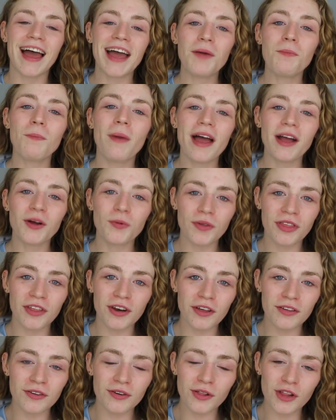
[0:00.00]
I'm back with
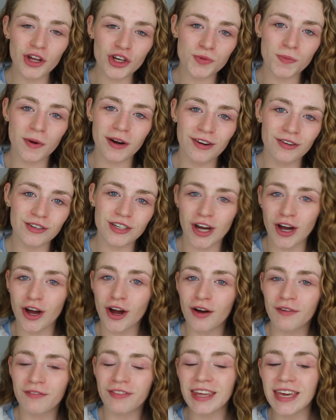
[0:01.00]
another Lush product
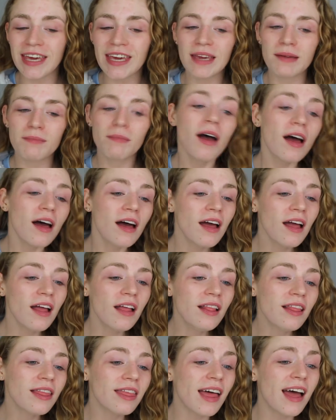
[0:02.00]
of the
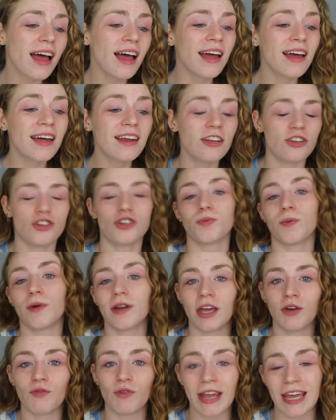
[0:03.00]
month, and I just want
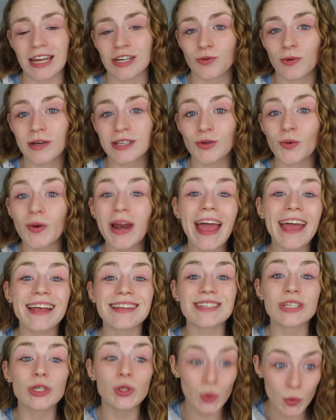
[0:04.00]
to get right into it, so
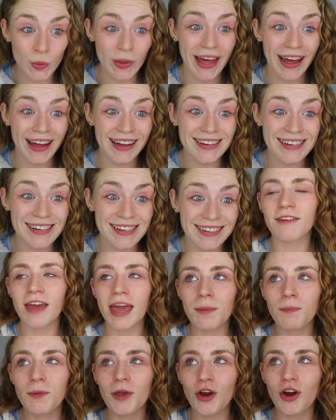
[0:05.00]
let's do that.
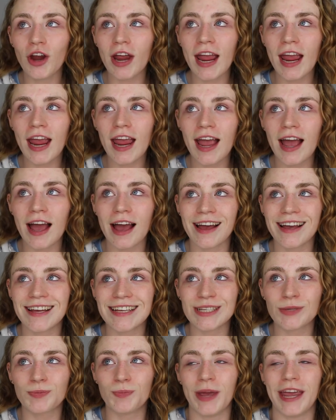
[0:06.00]
February
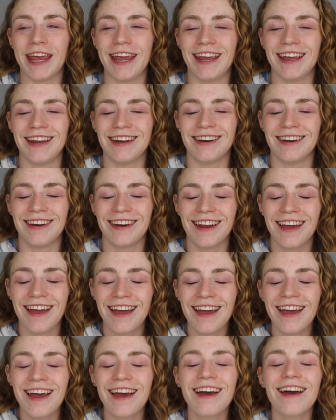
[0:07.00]
has been
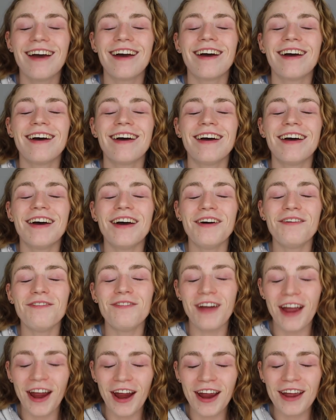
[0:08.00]
a
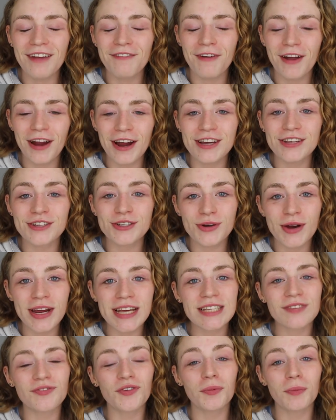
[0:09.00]
very, very
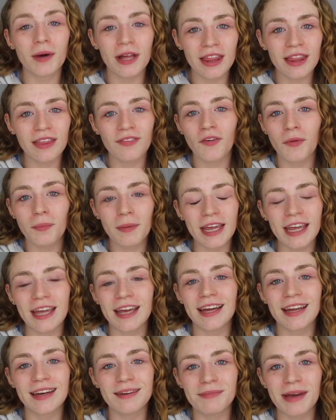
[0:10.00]
stressful month for
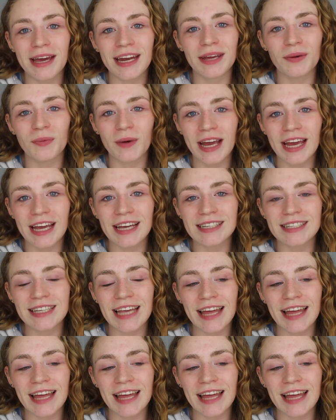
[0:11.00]
me in many ways,